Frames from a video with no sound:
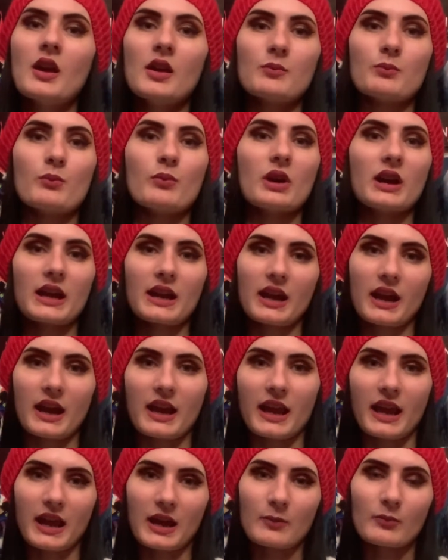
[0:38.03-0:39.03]
but I
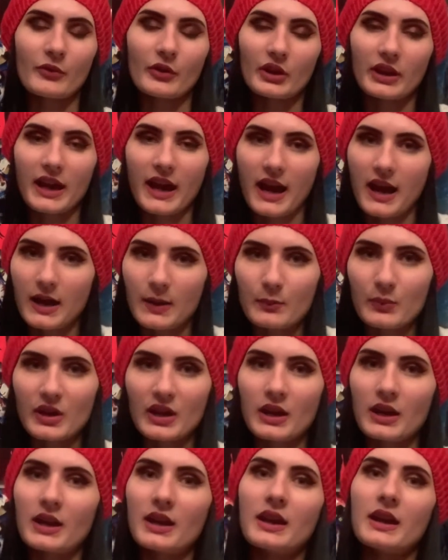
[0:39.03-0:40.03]
am really
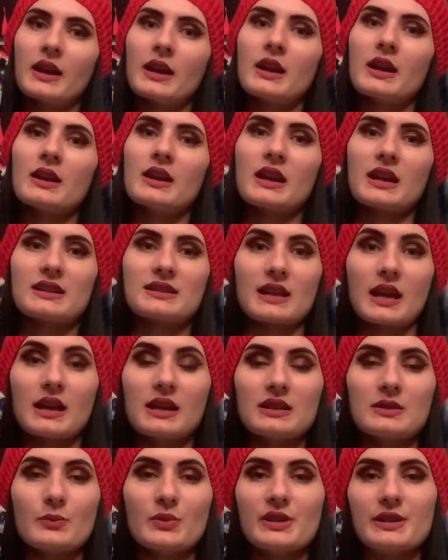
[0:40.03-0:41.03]
happy and
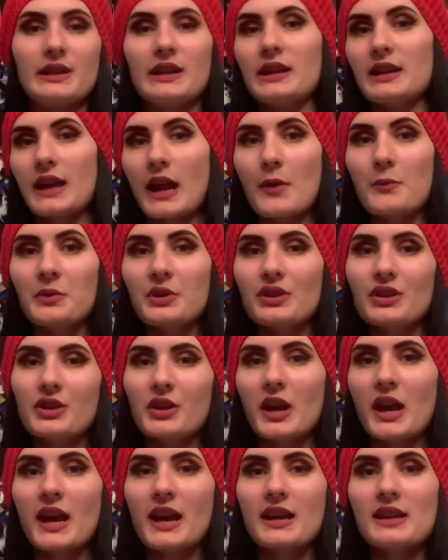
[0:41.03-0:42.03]
excited to be sitting down with you
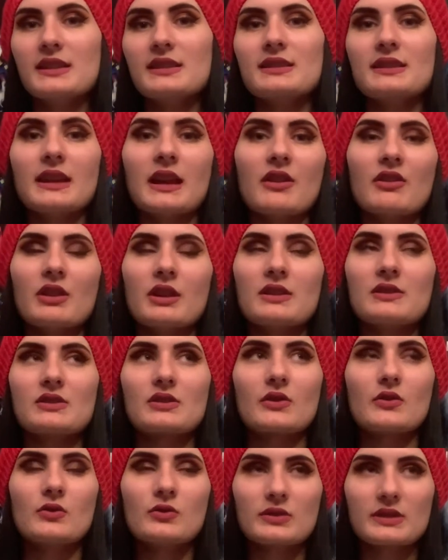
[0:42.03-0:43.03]
guys now that
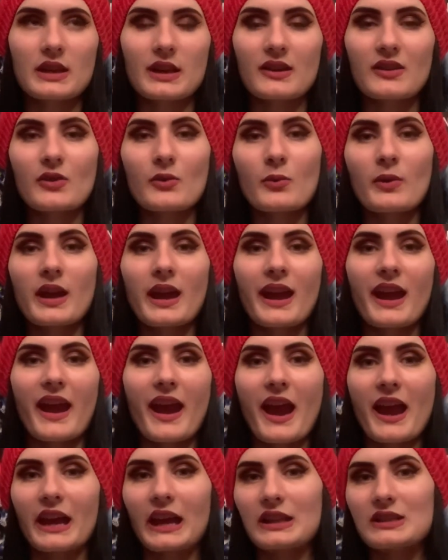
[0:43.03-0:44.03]
school's out of the way.
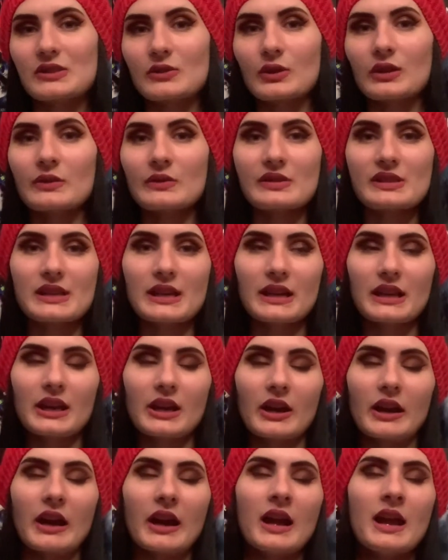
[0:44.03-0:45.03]
I can sort of sit
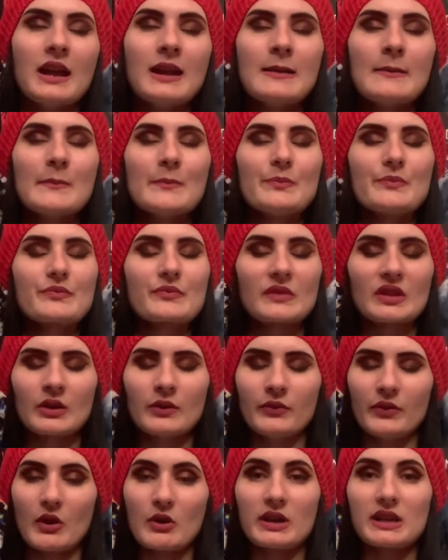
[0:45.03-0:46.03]
here,
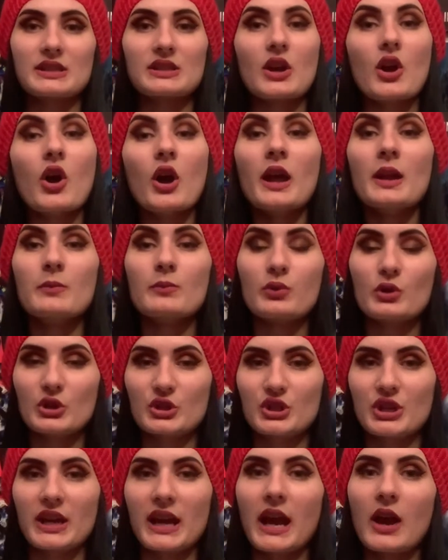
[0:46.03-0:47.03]
focus on
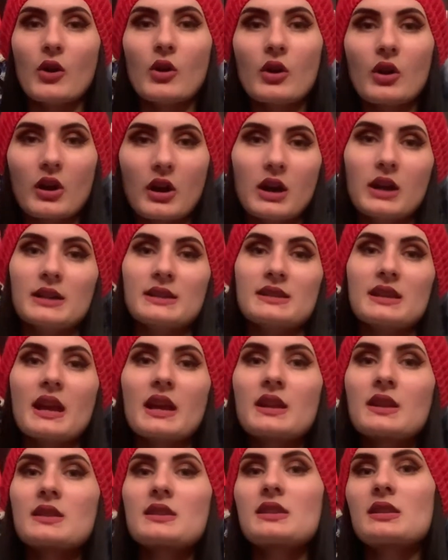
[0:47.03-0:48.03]
pushing out
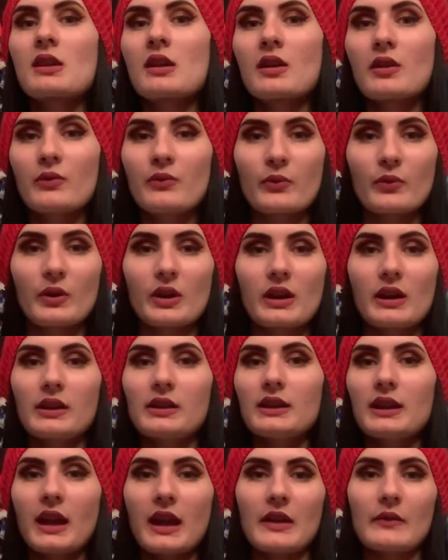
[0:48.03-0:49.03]
content
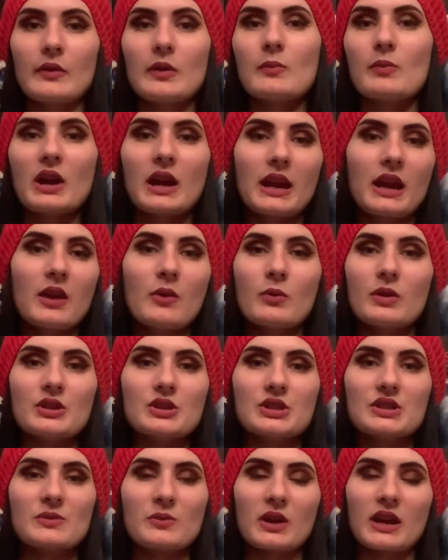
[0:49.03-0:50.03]
for everybody, which
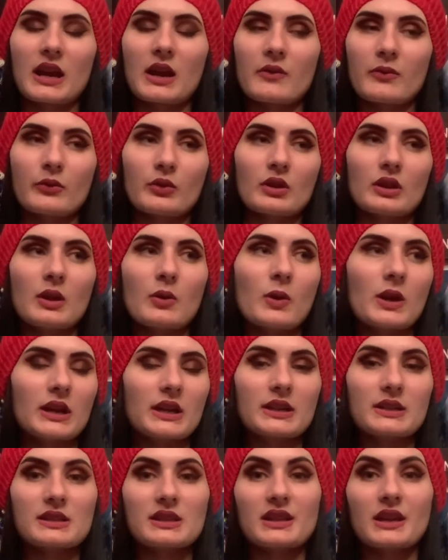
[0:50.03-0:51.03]
is what I've really
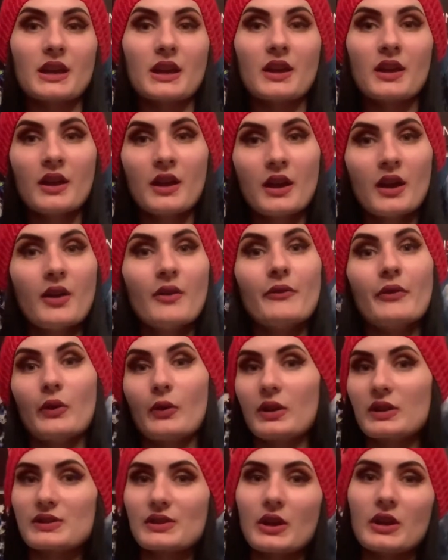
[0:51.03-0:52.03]
wanted to
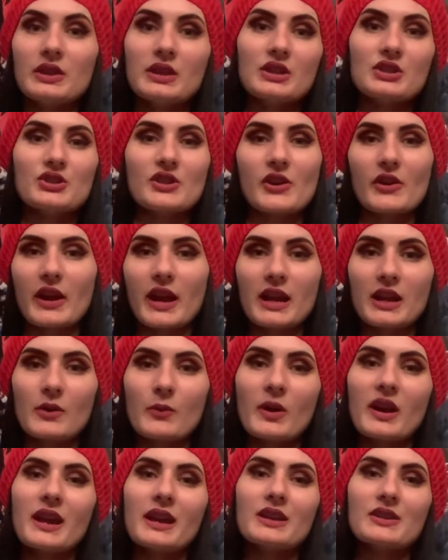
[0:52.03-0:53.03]
focus on this year
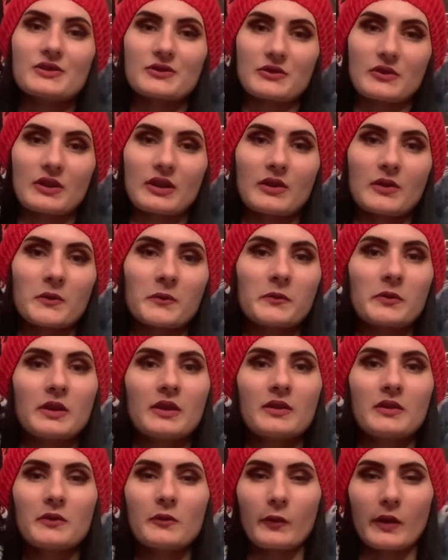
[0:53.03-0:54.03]
anyways, sort of
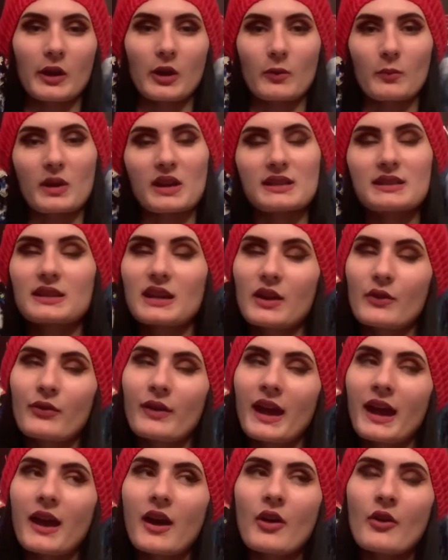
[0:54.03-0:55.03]
figure my stuff
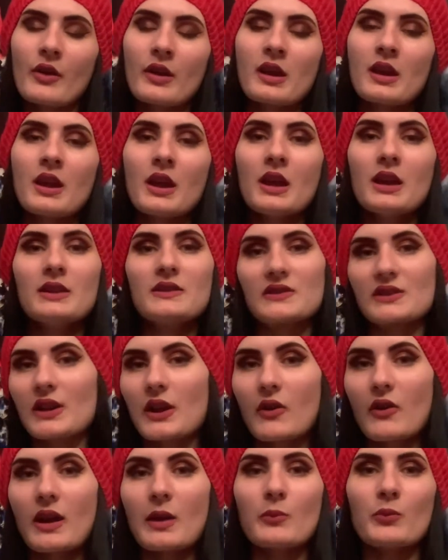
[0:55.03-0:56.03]
out.
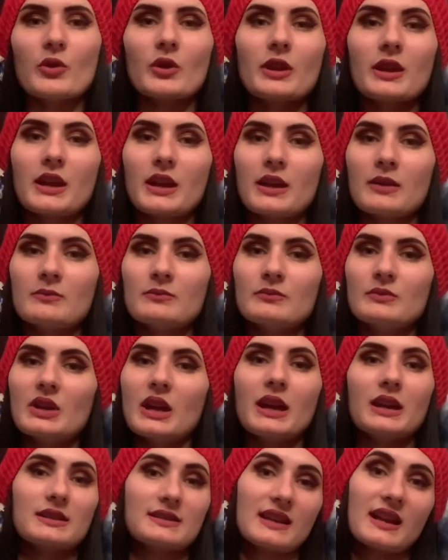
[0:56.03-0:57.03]
So I'm really
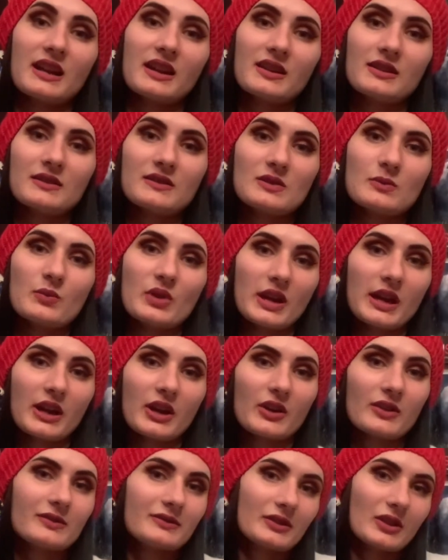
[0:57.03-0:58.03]
excited to be
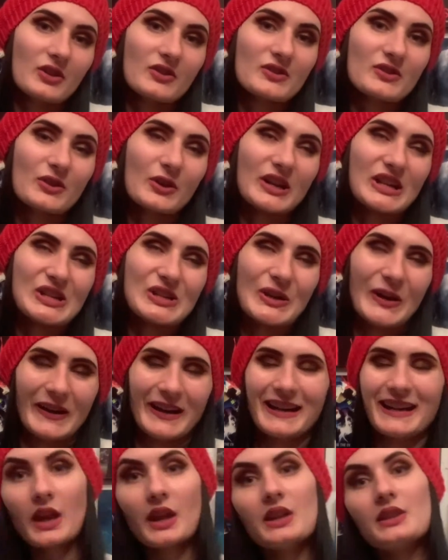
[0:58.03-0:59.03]
here, long story short.
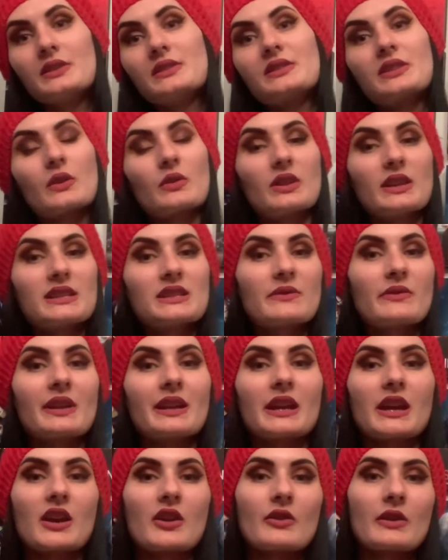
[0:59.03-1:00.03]
So this
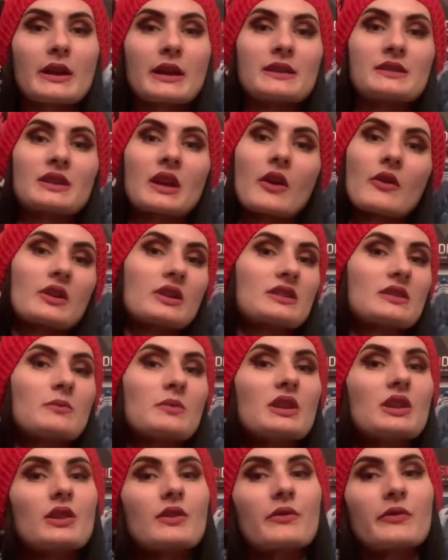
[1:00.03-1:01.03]
video is going to
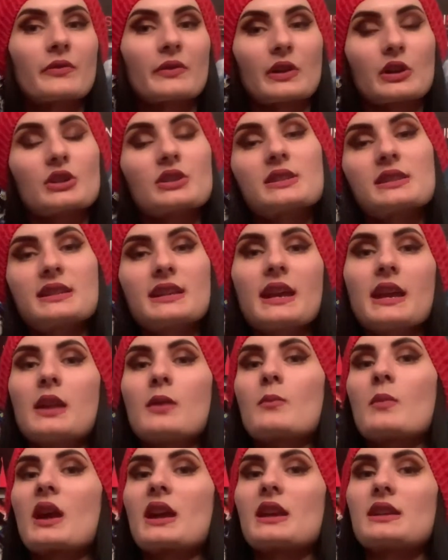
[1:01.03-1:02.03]
be the first
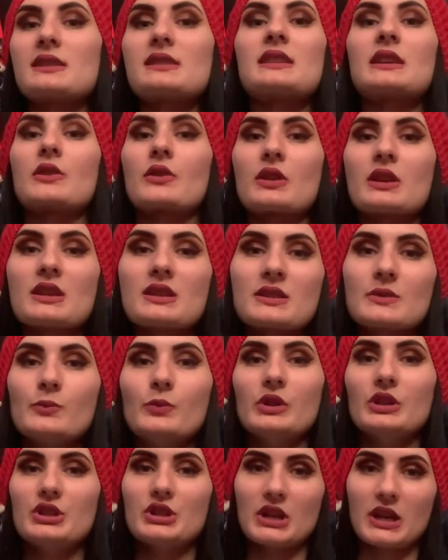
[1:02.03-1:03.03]
in my series,
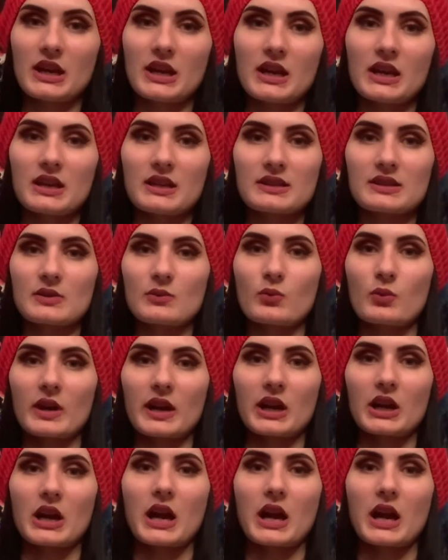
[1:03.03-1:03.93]
which is where